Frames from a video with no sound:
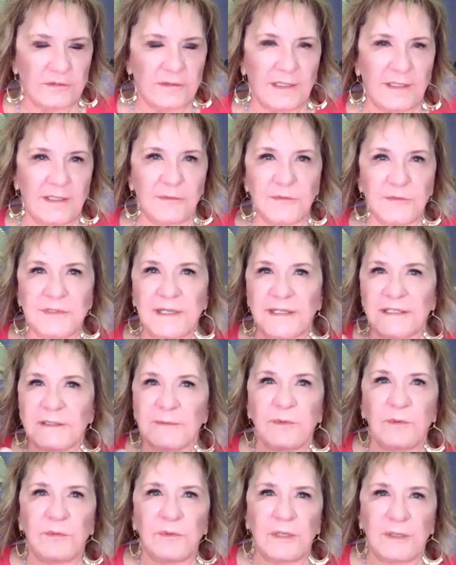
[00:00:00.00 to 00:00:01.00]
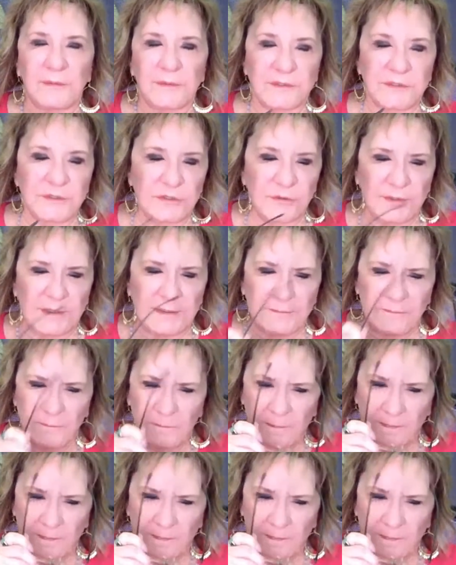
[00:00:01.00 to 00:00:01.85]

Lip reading: Dana was asking me what I was doing.